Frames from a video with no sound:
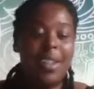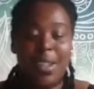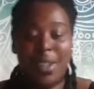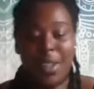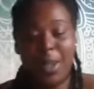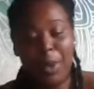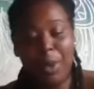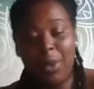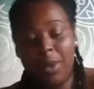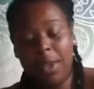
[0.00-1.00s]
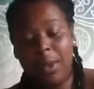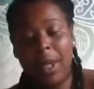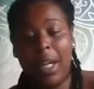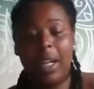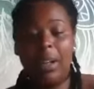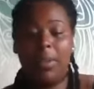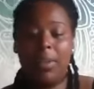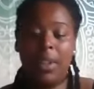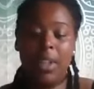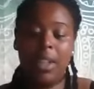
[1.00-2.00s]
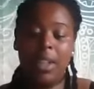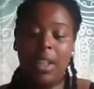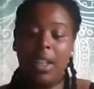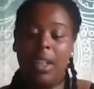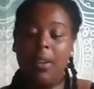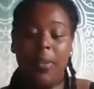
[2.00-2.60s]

So then we also have the